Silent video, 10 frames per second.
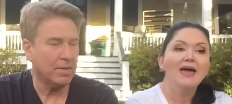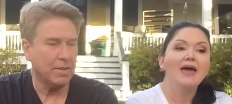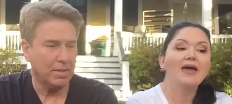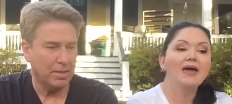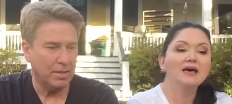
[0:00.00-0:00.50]

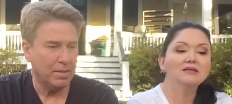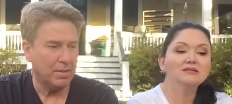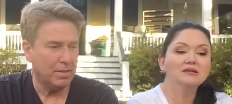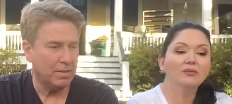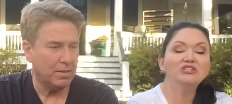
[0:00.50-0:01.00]

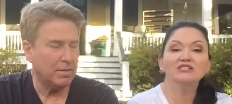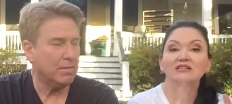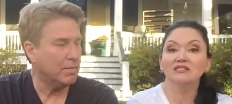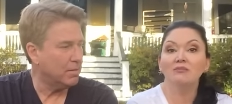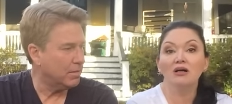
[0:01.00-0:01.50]
Speaker 1: And we just
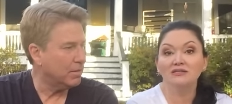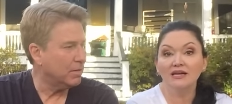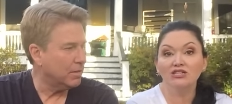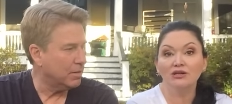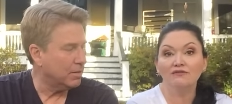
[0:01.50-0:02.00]
did a small
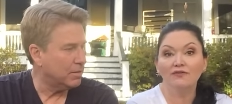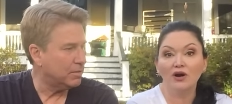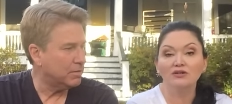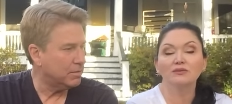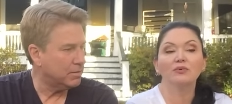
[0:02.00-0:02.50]
section at
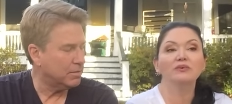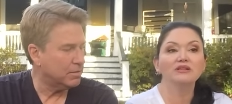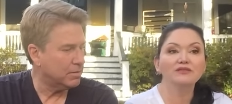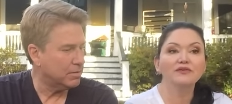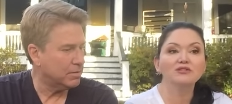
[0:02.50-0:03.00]
first. And when we
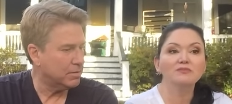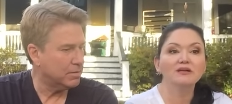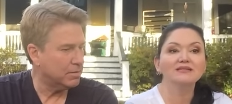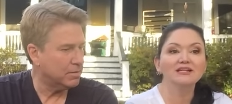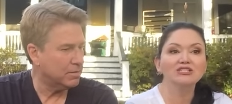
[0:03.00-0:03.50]
did the first
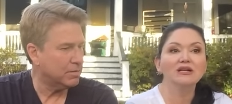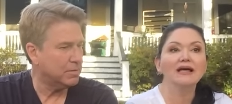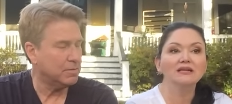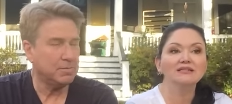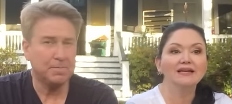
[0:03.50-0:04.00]
small section,
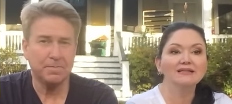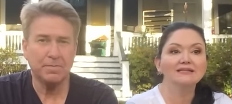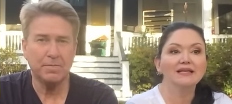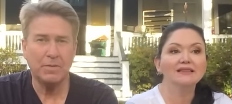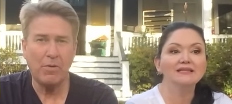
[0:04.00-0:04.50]
I looked at it and
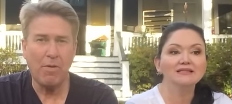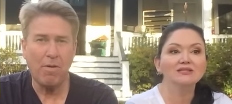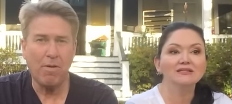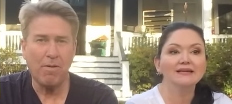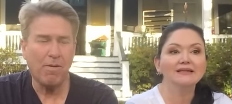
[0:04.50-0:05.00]
said, this
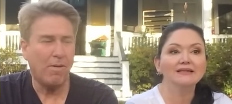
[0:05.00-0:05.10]
looks like